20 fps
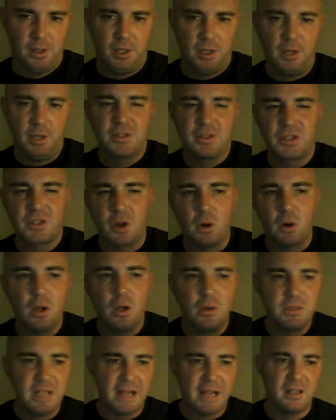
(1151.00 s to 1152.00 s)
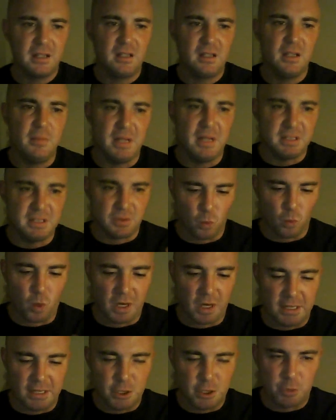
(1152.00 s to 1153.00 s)
Solo technically means one
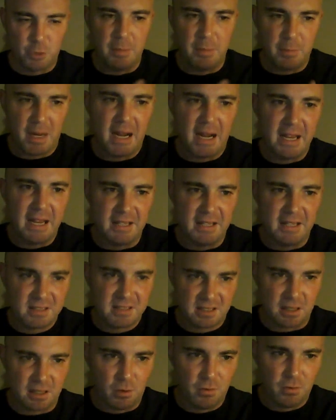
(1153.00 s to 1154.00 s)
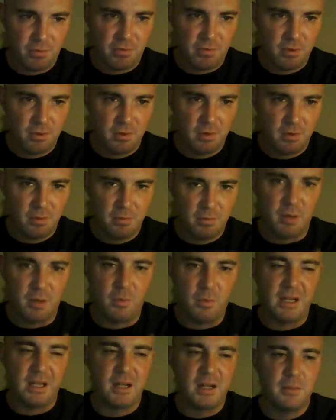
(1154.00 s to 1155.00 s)
instrument by itself. But
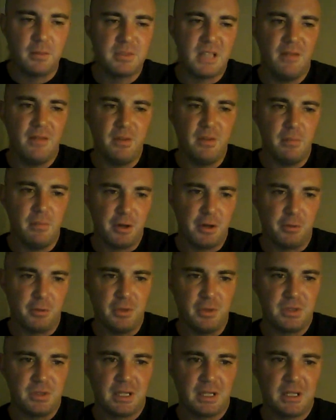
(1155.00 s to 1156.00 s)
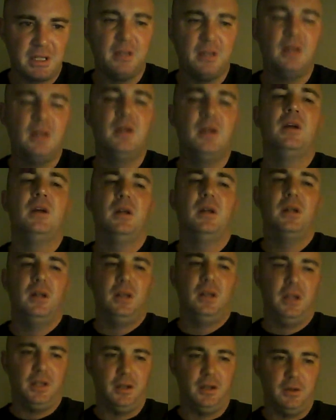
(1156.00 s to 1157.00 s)
when it comes to heavy metal music,
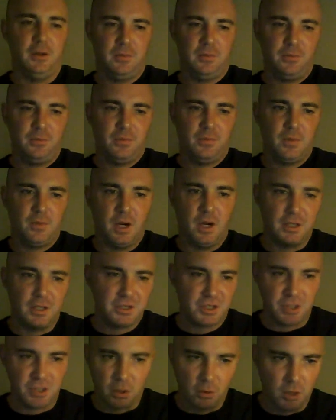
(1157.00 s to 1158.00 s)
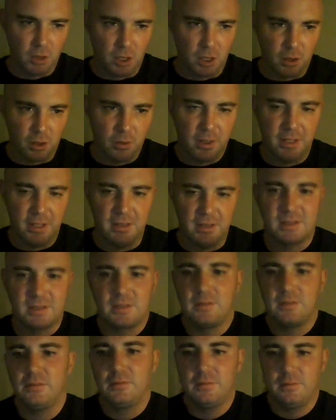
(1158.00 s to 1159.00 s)
a solo is,
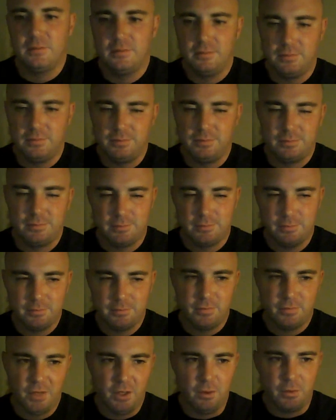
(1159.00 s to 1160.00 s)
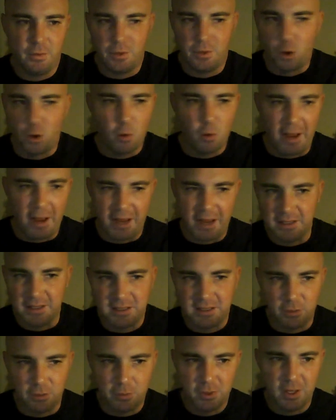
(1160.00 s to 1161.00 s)
the whole band is
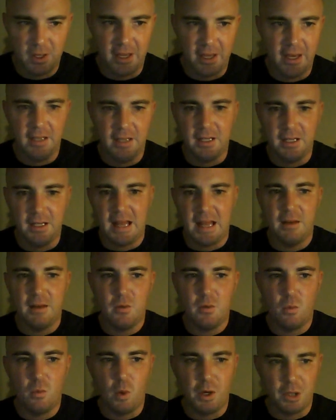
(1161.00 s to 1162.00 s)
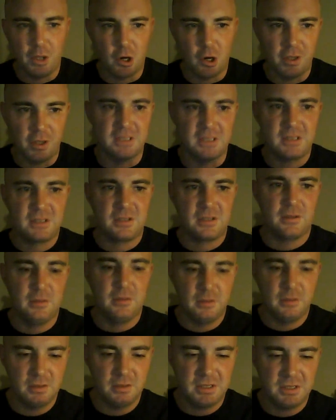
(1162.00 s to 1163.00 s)
still playing. And then that one artist
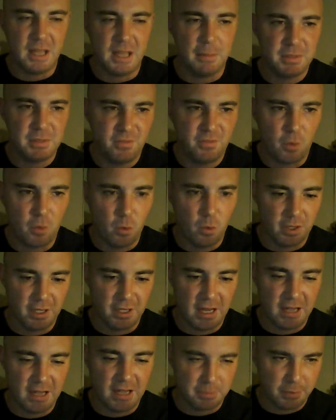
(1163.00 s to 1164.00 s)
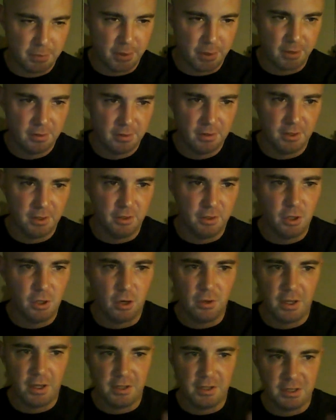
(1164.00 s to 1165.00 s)
steps forward and has a part. And you call
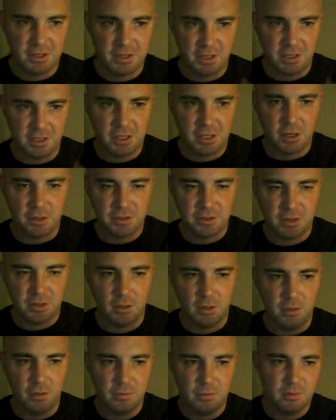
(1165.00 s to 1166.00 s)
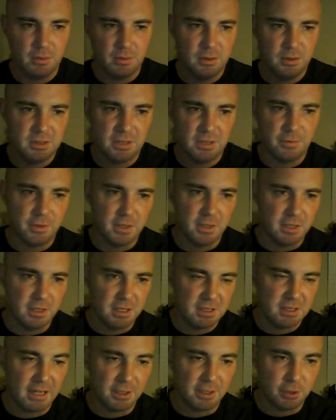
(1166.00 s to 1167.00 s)
that this guitar solo. It's different than the
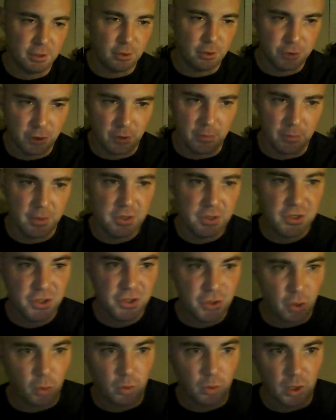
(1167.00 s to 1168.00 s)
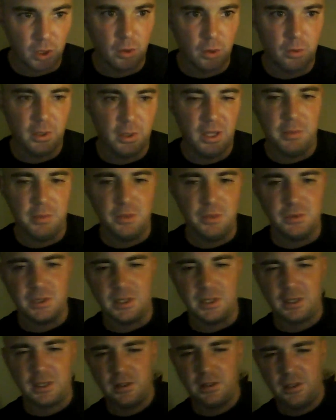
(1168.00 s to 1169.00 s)
technical term solo in
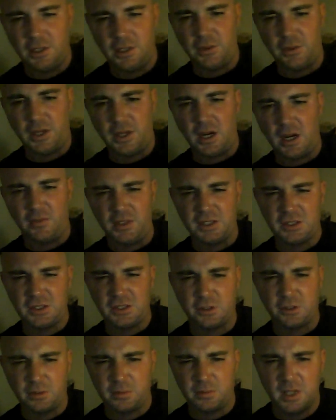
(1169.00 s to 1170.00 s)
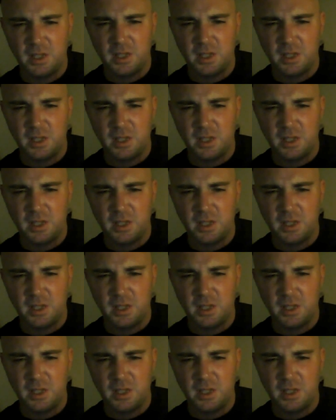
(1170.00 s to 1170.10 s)
music, the obvious term.